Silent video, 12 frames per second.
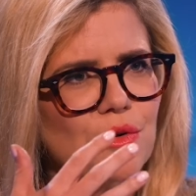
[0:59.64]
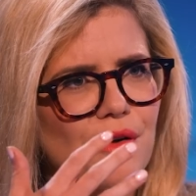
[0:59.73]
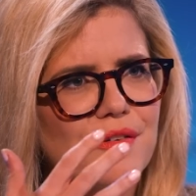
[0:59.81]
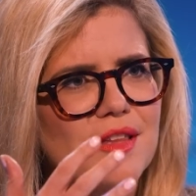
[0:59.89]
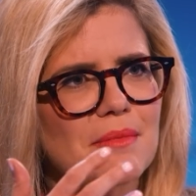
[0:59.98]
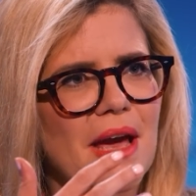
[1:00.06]
were
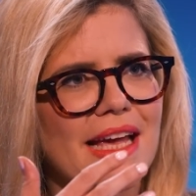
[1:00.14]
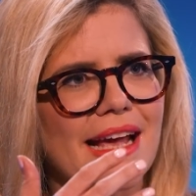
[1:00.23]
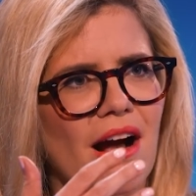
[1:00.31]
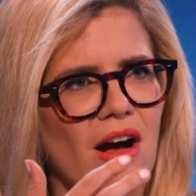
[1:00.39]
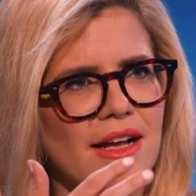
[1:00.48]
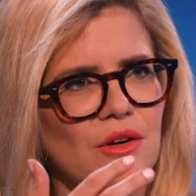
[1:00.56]
obviously
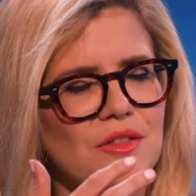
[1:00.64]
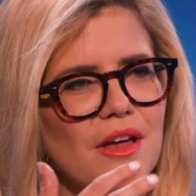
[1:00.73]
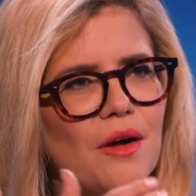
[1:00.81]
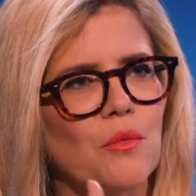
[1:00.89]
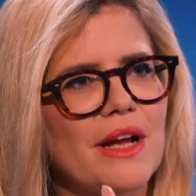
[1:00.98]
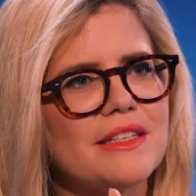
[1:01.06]
making eye
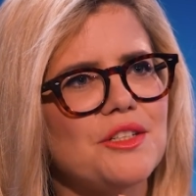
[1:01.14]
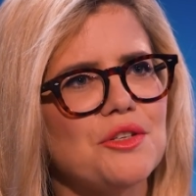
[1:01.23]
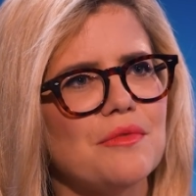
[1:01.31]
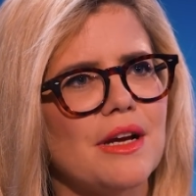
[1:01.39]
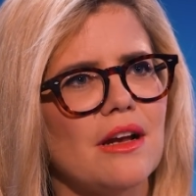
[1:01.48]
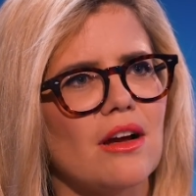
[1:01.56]
contact. When did
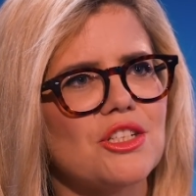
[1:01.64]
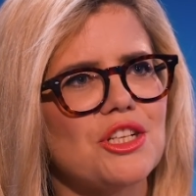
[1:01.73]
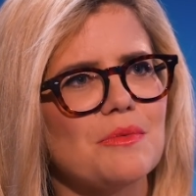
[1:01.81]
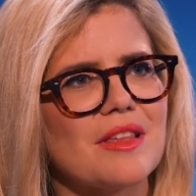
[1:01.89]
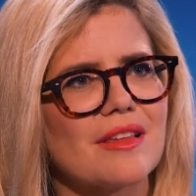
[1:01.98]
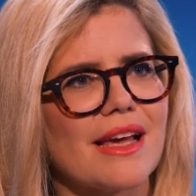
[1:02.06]
you realise
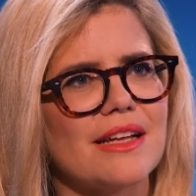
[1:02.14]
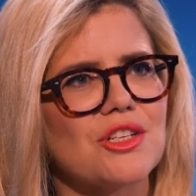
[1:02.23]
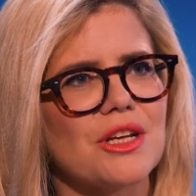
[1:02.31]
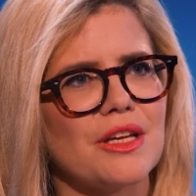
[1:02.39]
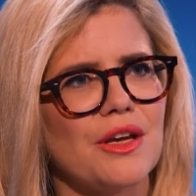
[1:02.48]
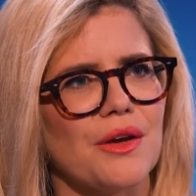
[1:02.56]
she was
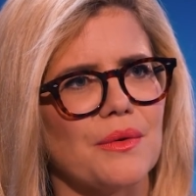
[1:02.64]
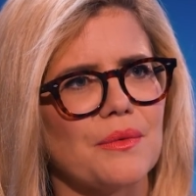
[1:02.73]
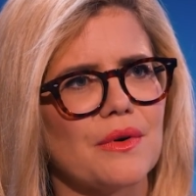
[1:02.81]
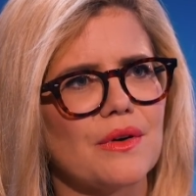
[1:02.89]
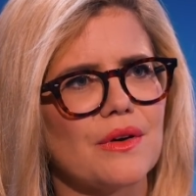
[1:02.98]
sketching you?